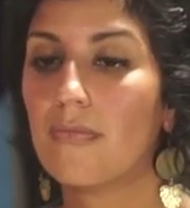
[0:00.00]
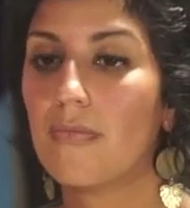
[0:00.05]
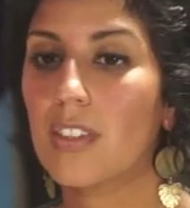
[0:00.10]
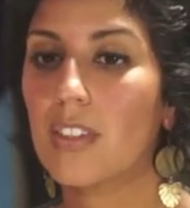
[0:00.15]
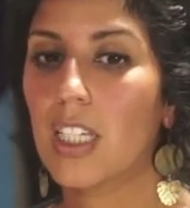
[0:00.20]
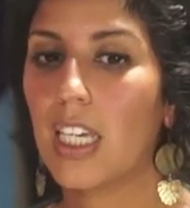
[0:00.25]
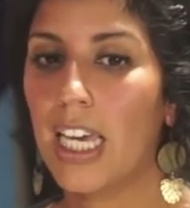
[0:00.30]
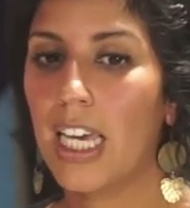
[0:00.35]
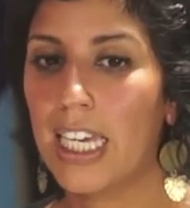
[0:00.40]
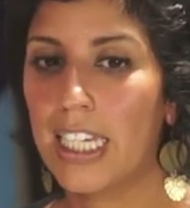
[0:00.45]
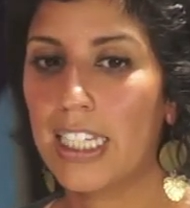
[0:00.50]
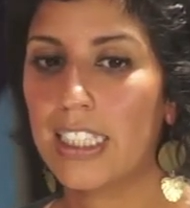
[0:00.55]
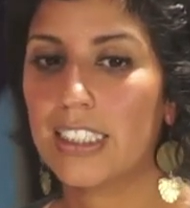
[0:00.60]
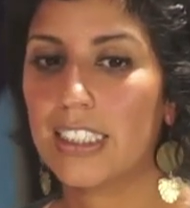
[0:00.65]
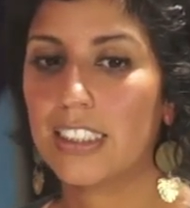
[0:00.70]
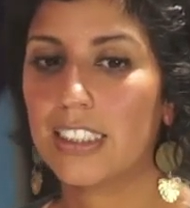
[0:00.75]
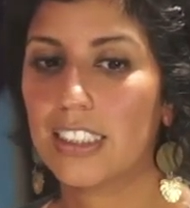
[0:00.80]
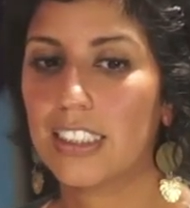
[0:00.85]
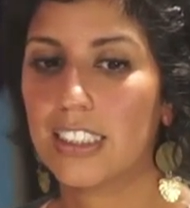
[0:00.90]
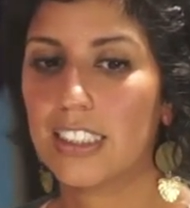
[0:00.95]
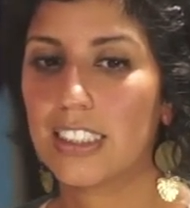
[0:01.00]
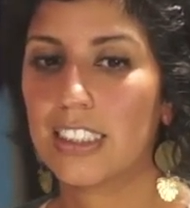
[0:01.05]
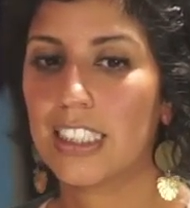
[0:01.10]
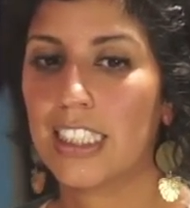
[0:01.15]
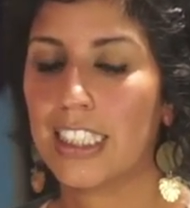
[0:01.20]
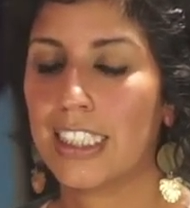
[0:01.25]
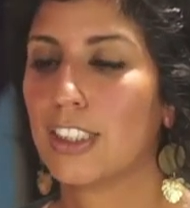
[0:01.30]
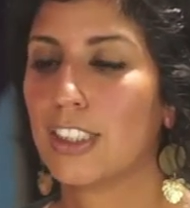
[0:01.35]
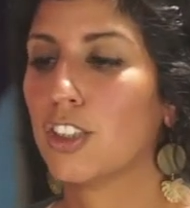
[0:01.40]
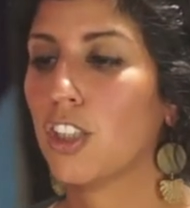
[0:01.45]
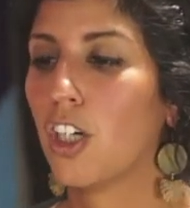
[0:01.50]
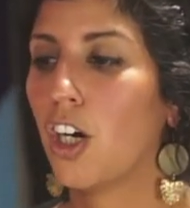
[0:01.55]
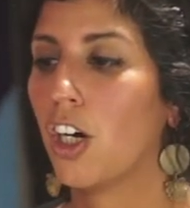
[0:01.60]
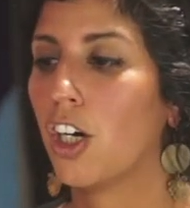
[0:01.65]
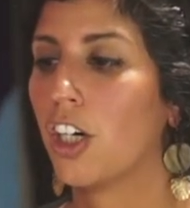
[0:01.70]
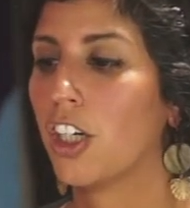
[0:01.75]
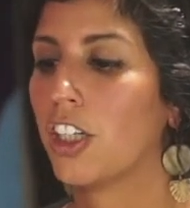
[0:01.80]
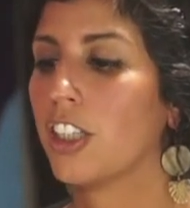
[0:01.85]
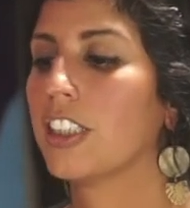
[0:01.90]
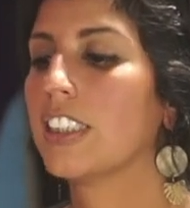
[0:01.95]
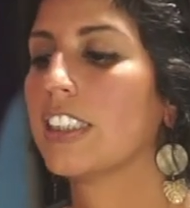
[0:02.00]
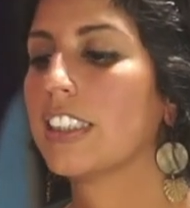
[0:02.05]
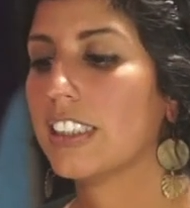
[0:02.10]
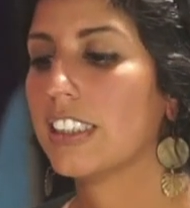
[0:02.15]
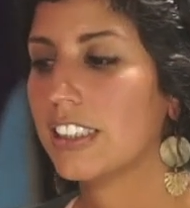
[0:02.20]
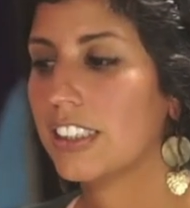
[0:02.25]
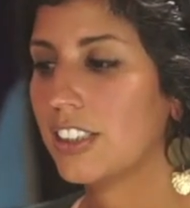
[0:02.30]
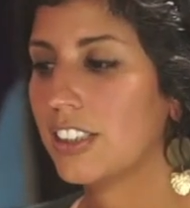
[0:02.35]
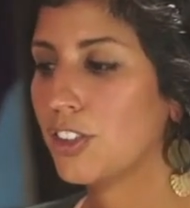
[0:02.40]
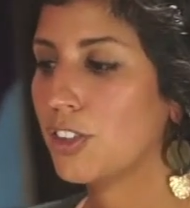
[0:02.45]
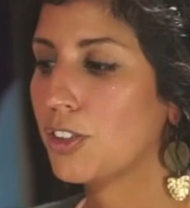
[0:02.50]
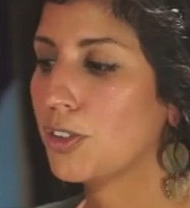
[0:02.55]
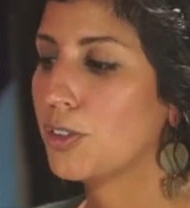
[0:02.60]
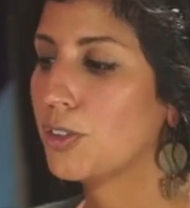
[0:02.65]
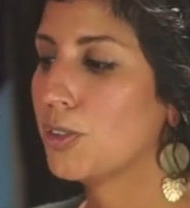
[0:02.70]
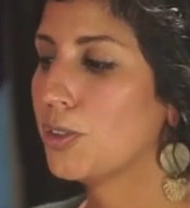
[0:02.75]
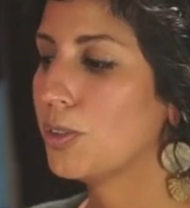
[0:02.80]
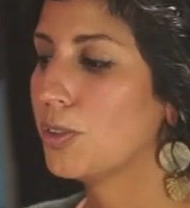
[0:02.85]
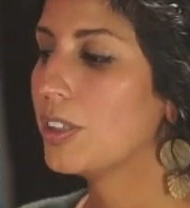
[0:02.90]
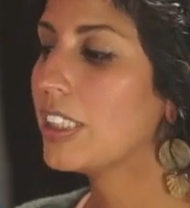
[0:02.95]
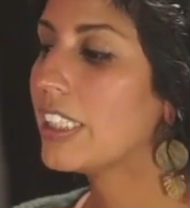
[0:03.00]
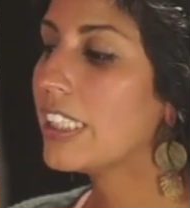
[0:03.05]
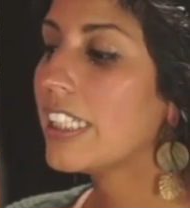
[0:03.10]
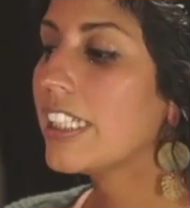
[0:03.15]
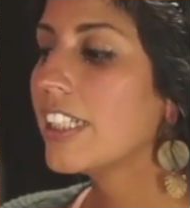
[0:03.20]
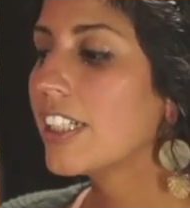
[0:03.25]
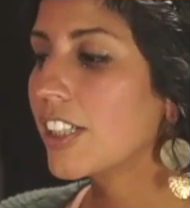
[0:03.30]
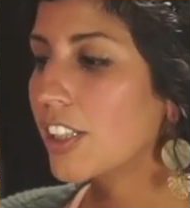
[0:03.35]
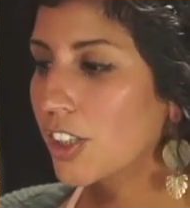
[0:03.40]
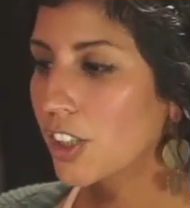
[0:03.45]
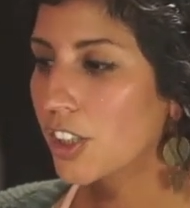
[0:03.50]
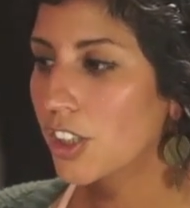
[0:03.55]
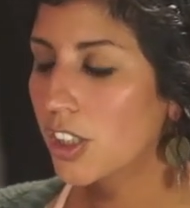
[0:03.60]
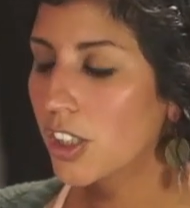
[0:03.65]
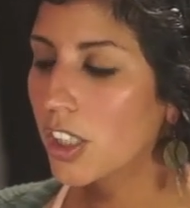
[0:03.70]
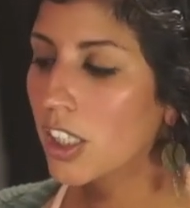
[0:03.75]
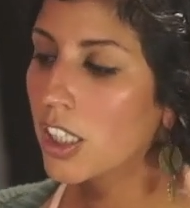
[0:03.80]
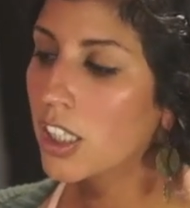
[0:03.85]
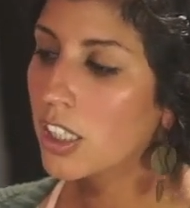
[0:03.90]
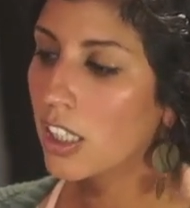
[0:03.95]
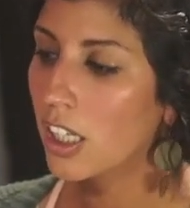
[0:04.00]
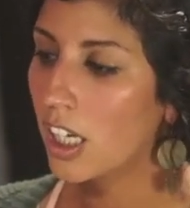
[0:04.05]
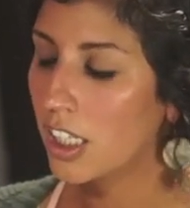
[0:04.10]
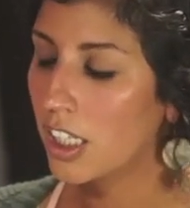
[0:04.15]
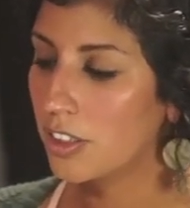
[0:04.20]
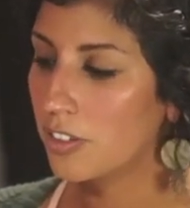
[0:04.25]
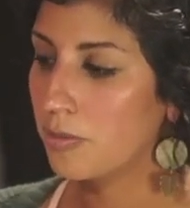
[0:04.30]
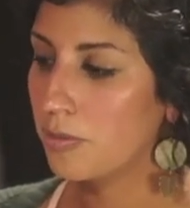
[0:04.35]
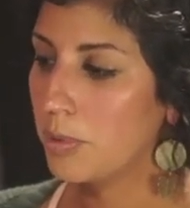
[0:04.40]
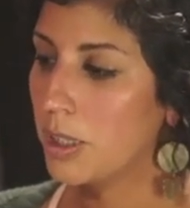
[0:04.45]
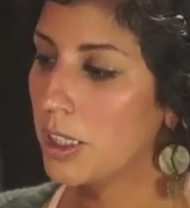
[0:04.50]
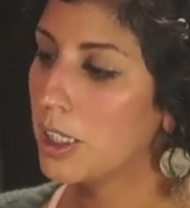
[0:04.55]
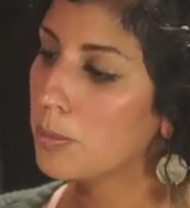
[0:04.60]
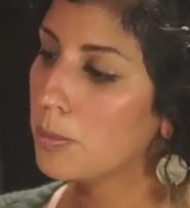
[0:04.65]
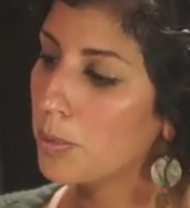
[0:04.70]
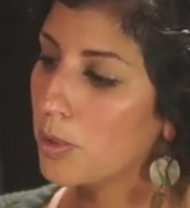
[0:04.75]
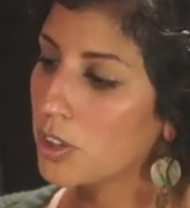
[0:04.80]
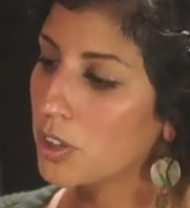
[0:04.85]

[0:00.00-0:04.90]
And it's hard to hear a lot of people,